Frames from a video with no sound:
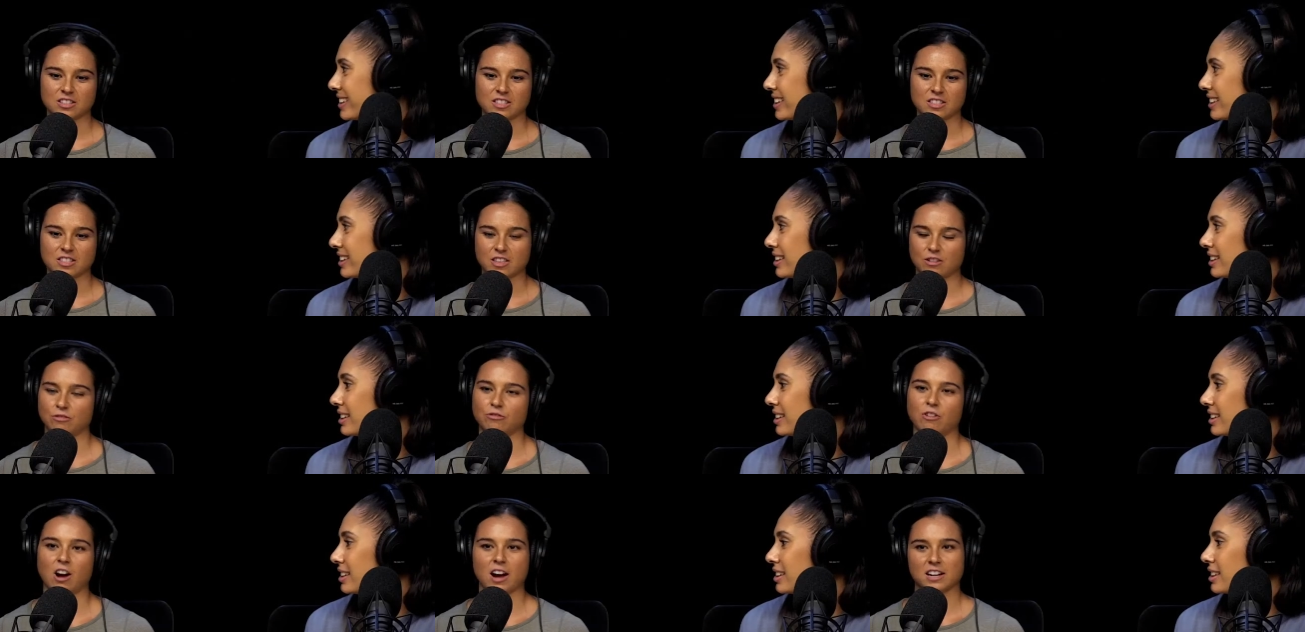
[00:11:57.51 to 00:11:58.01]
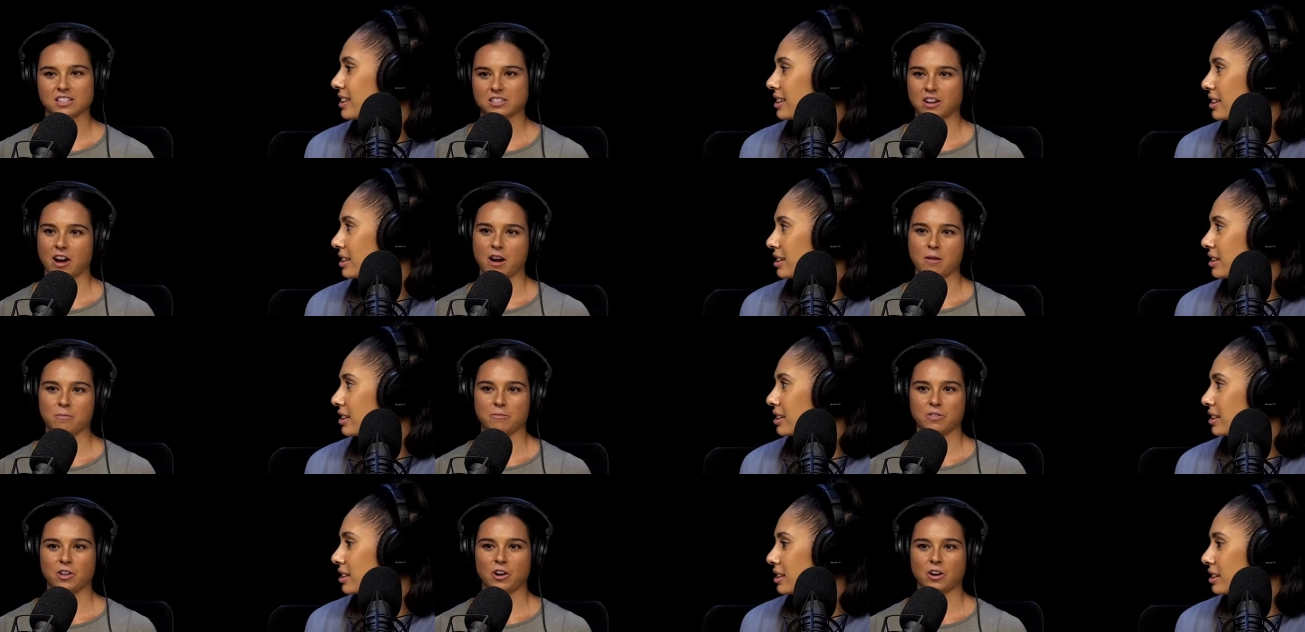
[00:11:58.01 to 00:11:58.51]
Speaker 1: the right
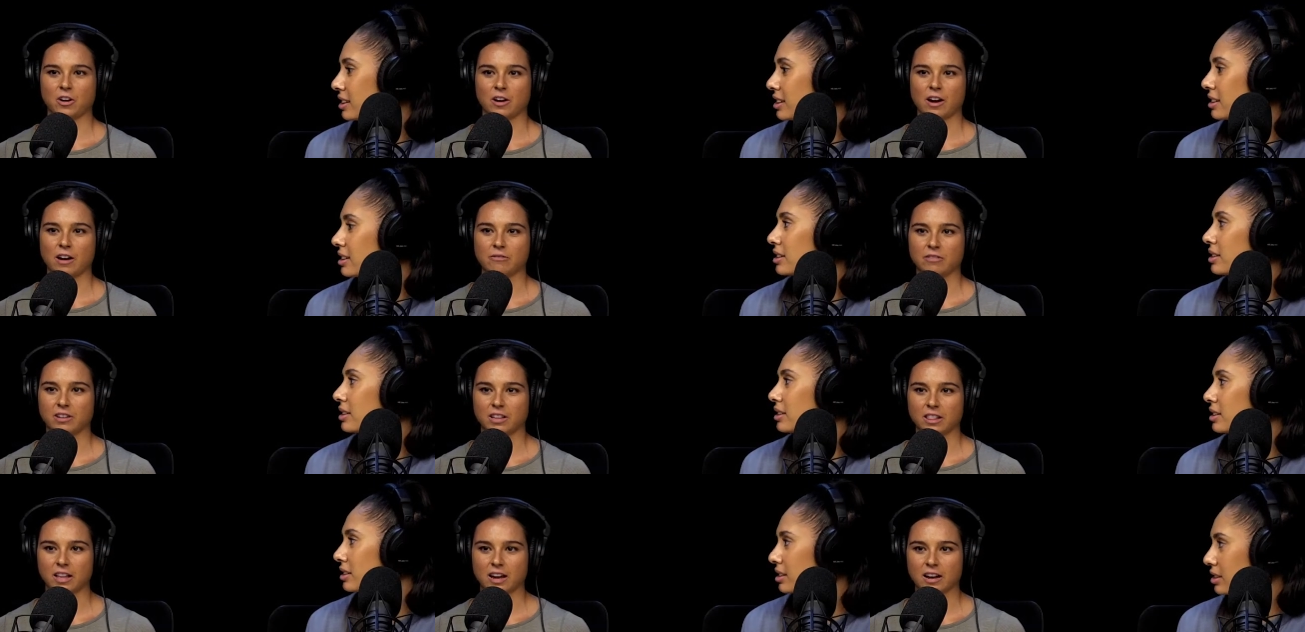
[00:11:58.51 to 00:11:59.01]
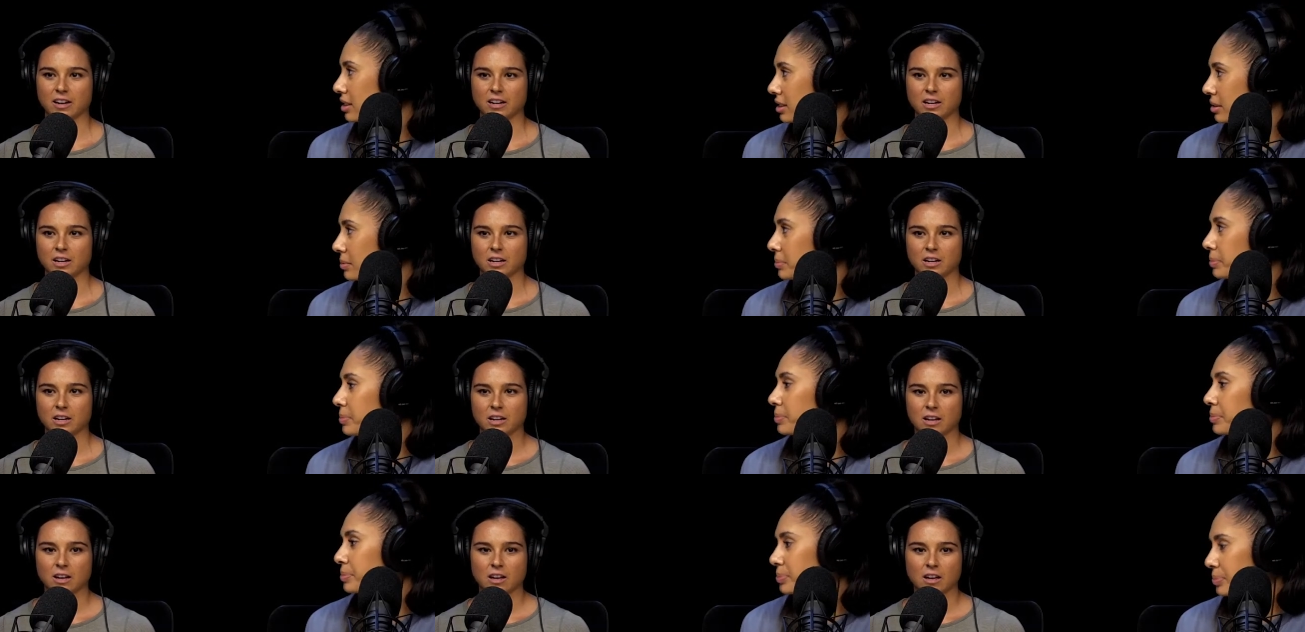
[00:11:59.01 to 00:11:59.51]
time though. I feel like
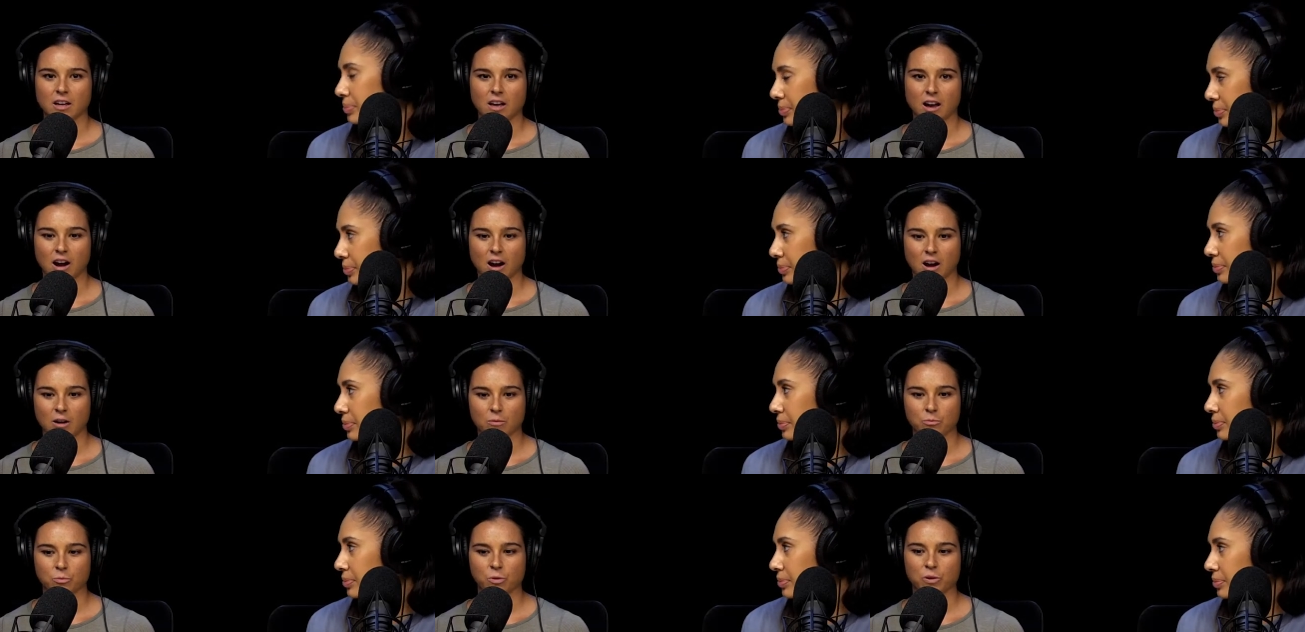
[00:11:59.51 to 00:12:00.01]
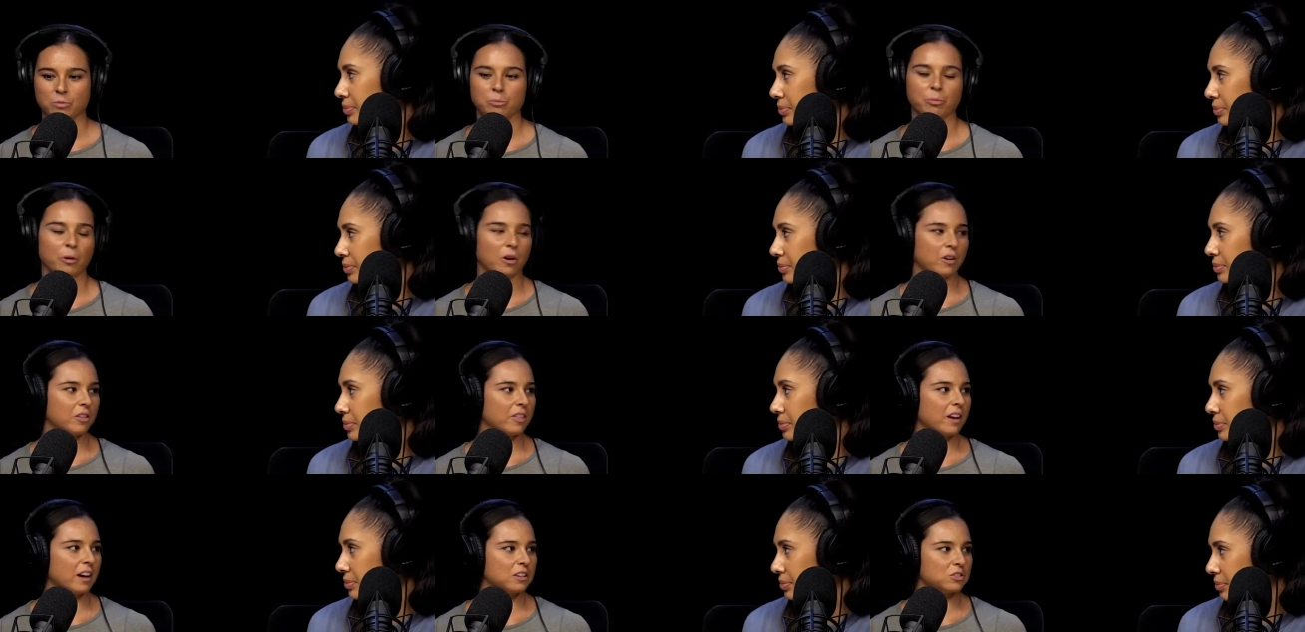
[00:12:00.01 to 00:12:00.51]
um, we
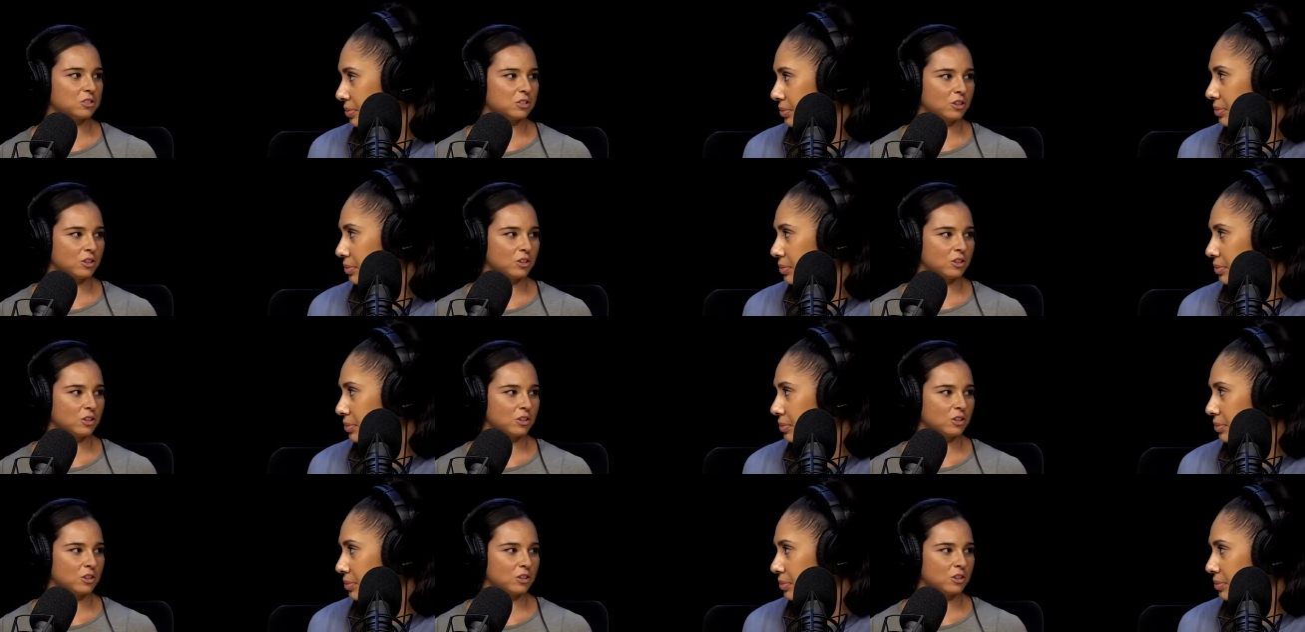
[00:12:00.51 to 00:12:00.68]
both had to